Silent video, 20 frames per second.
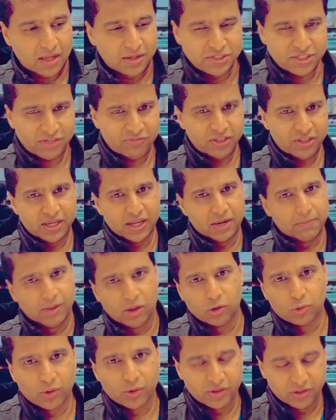Definitely get a
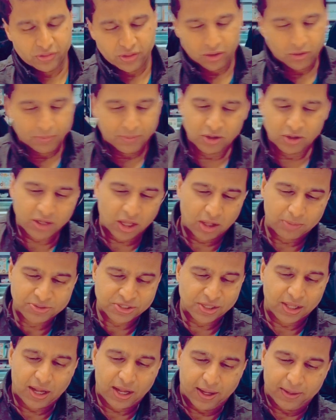milk with it though. The milk helps
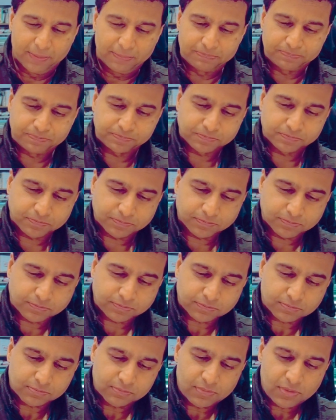a lot.
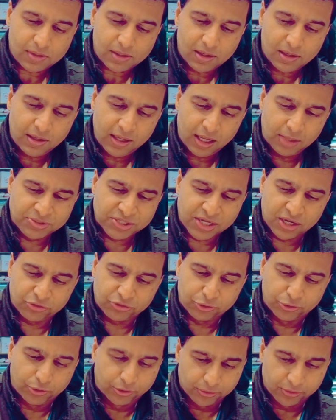Helps cut
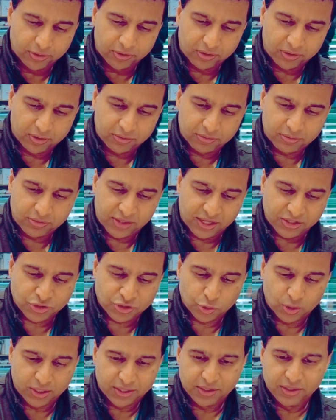through that
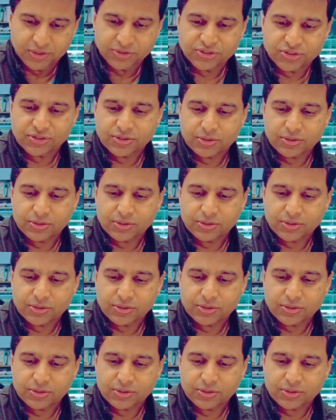sweetness.